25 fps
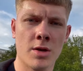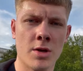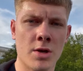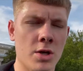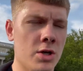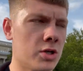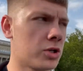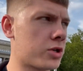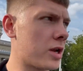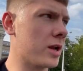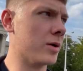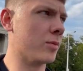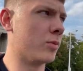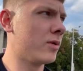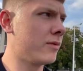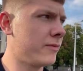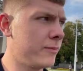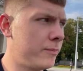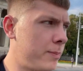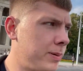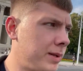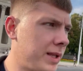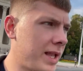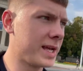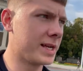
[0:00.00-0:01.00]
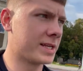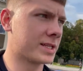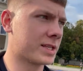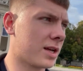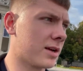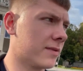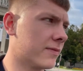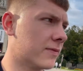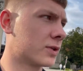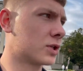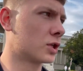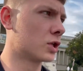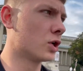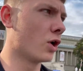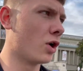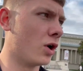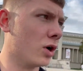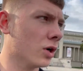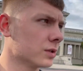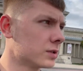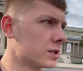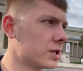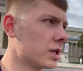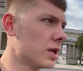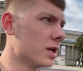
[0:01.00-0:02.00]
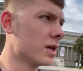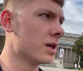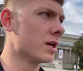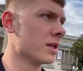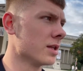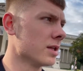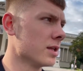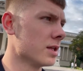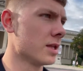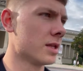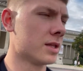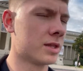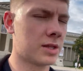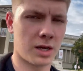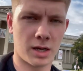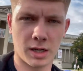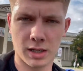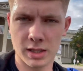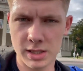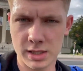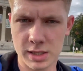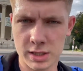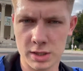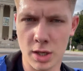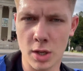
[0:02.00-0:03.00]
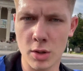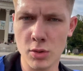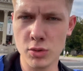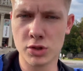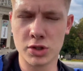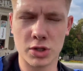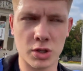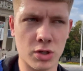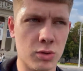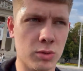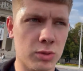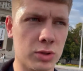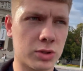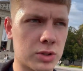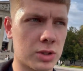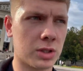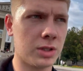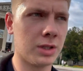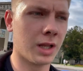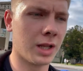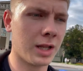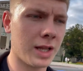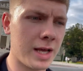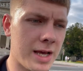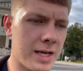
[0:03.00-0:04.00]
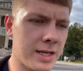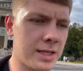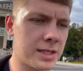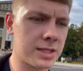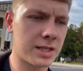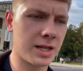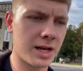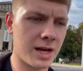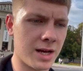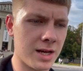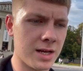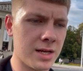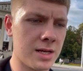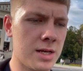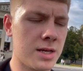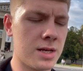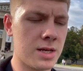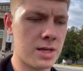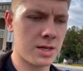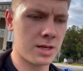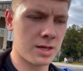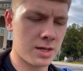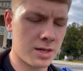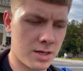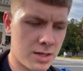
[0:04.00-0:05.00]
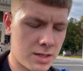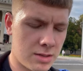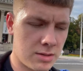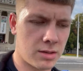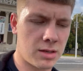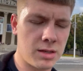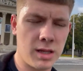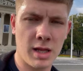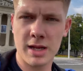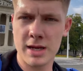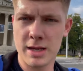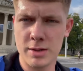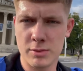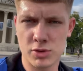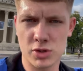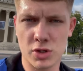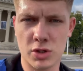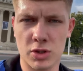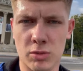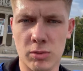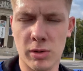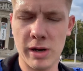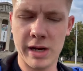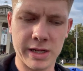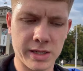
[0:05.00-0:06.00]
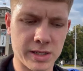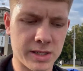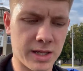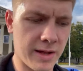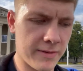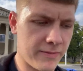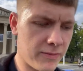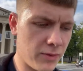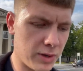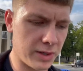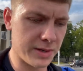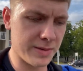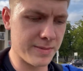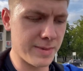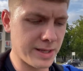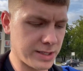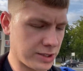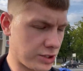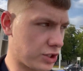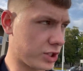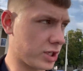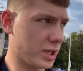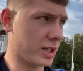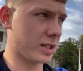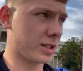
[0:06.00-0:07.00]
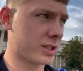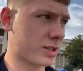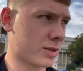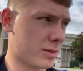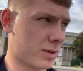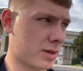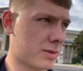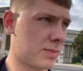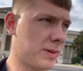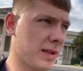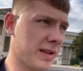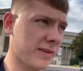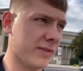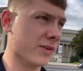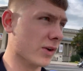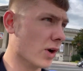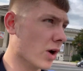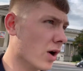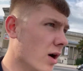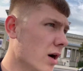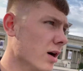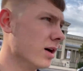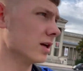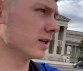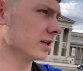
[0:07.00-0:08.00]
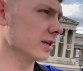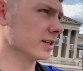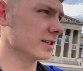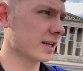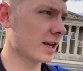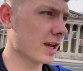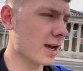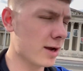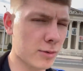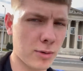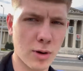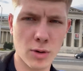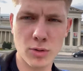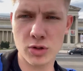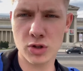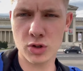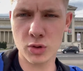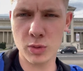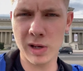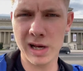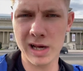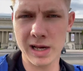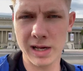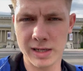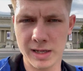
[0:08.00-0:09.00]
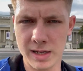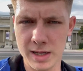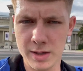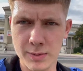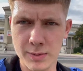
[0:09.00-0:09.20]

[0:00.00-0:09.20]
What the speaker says: So then, one place that I forgot that I needed to go to, which is on the list, that clearly it was on the way, so therefore I didn't mention it, so I completely forgot, is Hero Square, and here